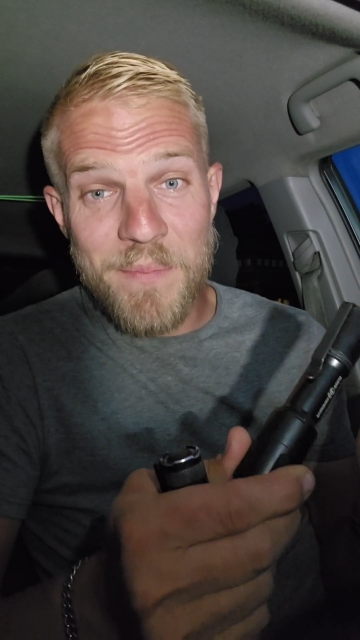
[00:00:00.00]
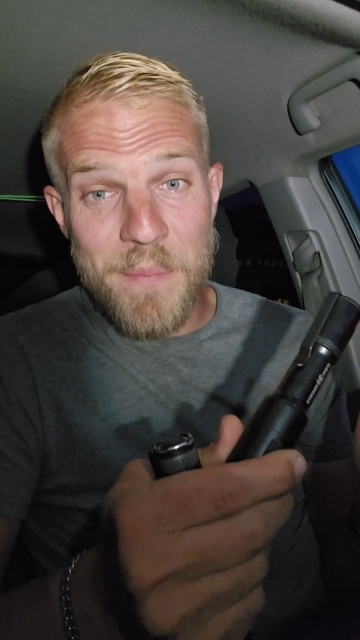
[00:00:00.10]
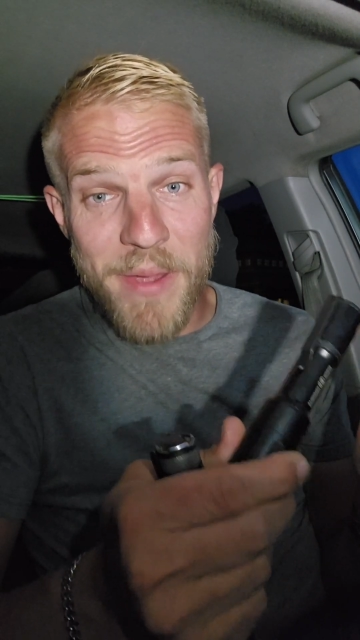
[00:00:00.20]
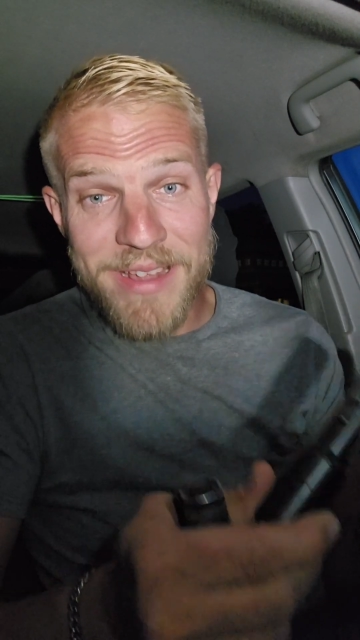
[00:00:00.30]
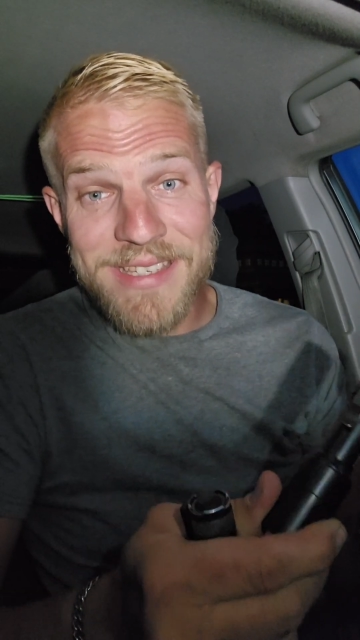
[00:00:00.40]

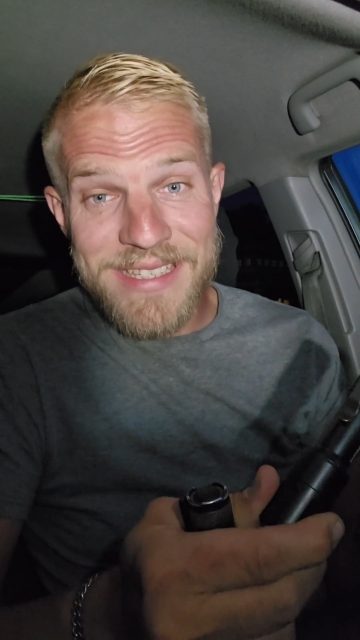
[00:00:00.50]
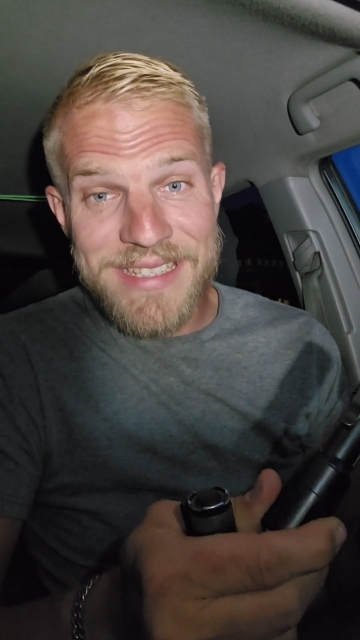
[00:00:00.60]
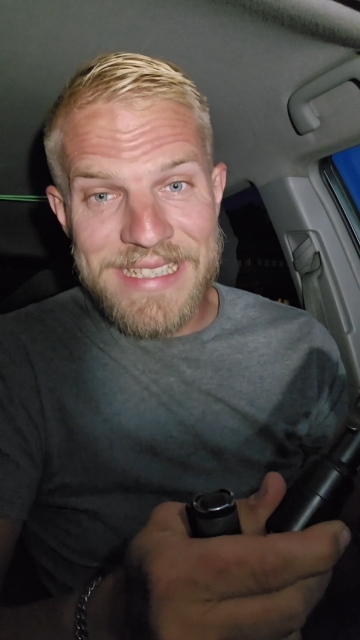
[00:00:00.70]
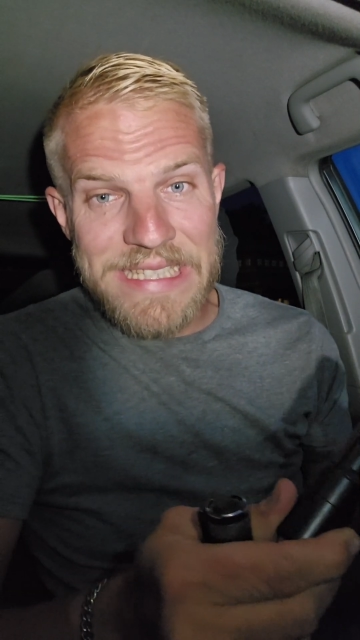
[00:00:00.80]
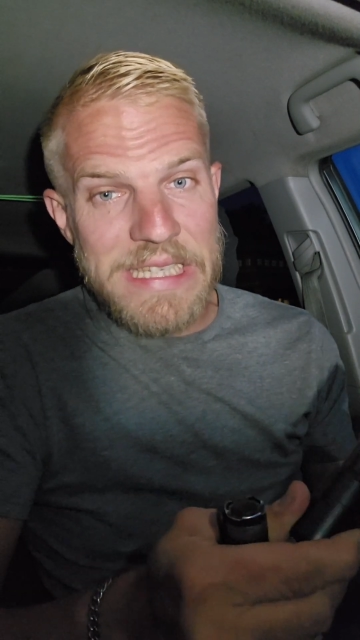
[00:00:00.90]
but
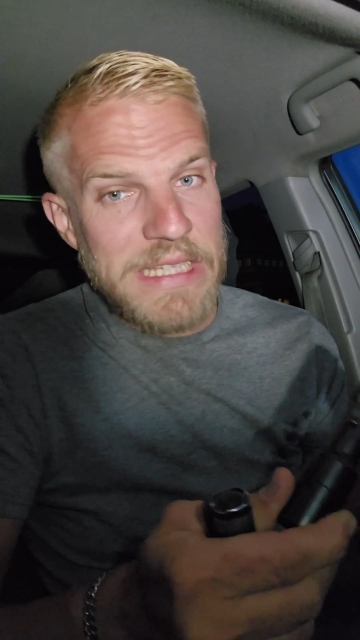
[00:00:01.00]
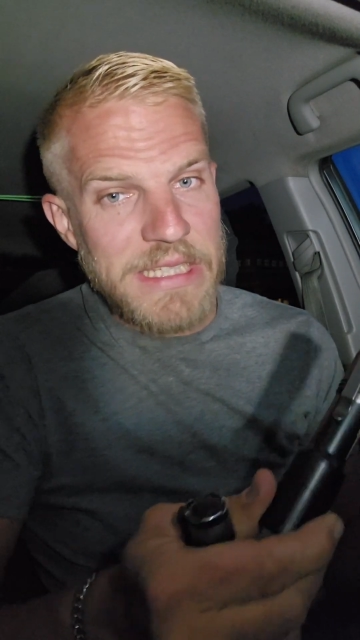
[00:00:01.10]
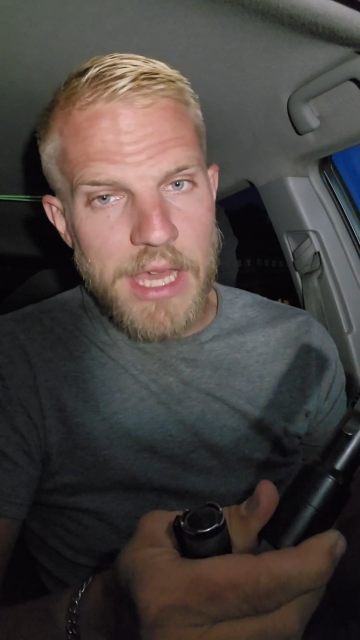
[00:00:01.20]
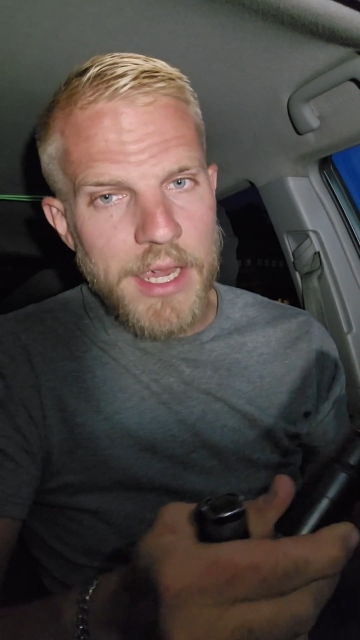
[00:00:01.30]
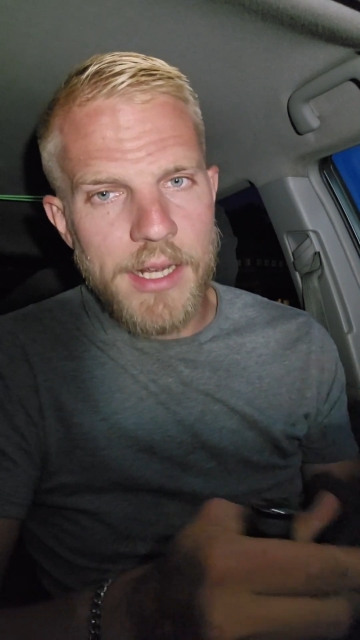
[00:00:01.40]
it's
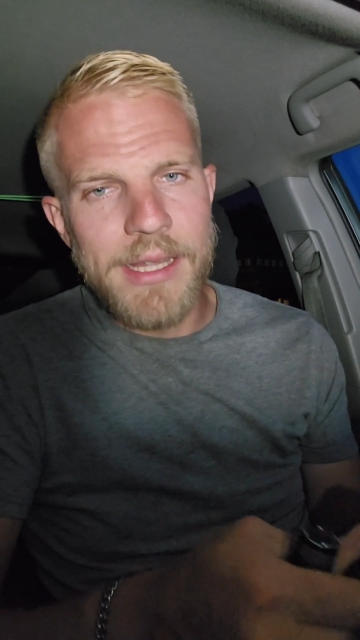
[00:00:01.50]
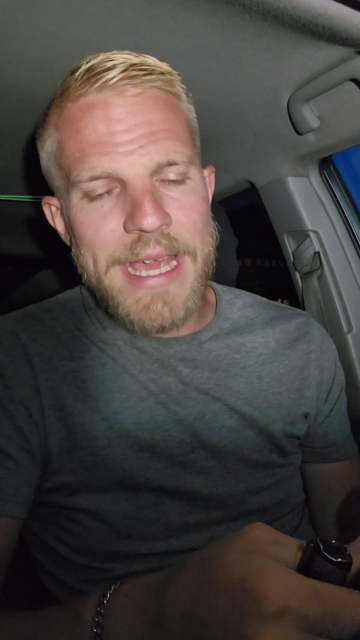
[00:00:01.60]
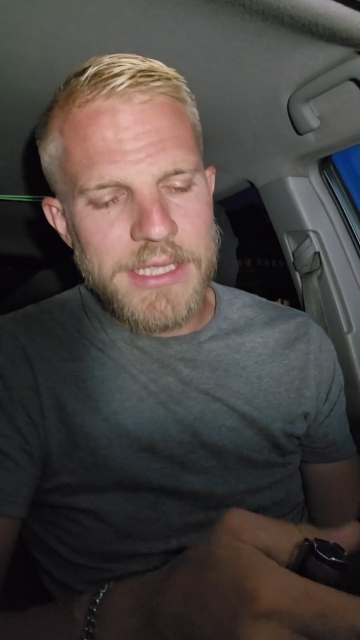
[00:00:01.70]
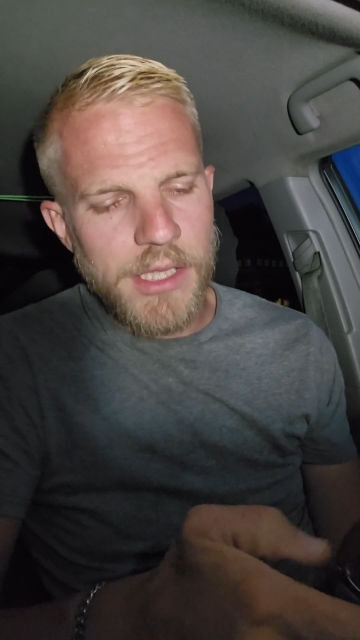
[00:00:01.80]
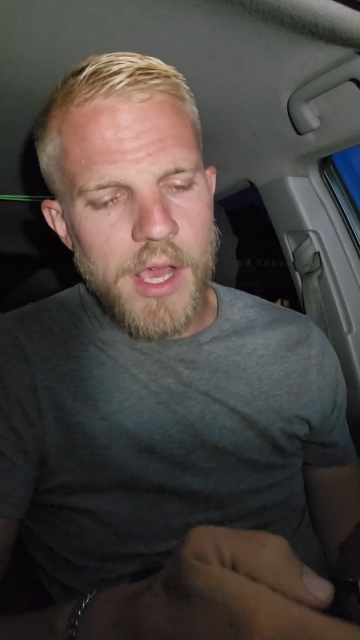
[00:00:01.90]
not going to
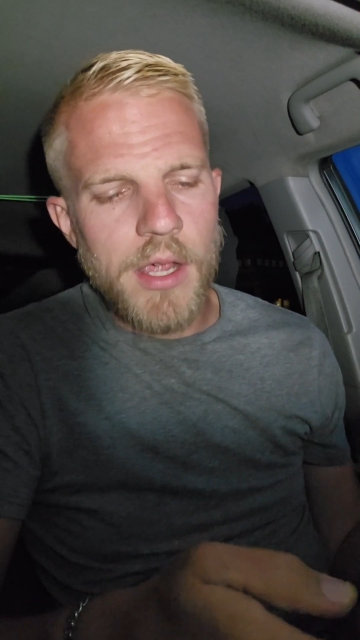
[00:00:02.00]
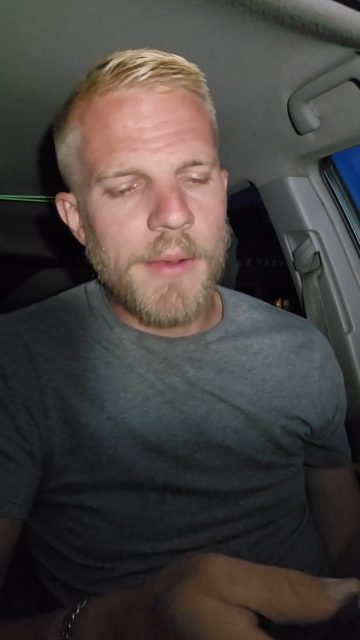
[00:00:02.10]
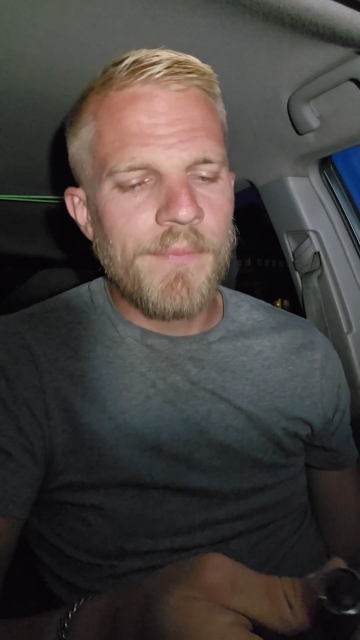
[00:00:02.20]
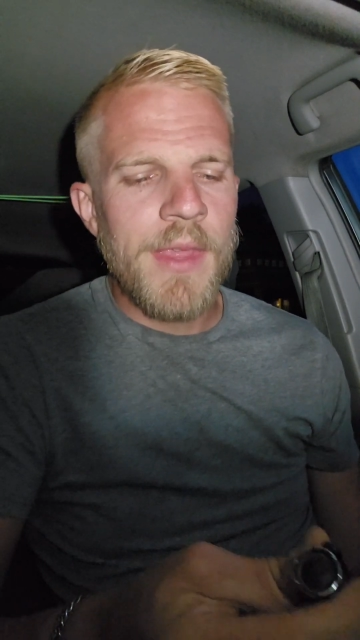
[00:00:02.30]
last long.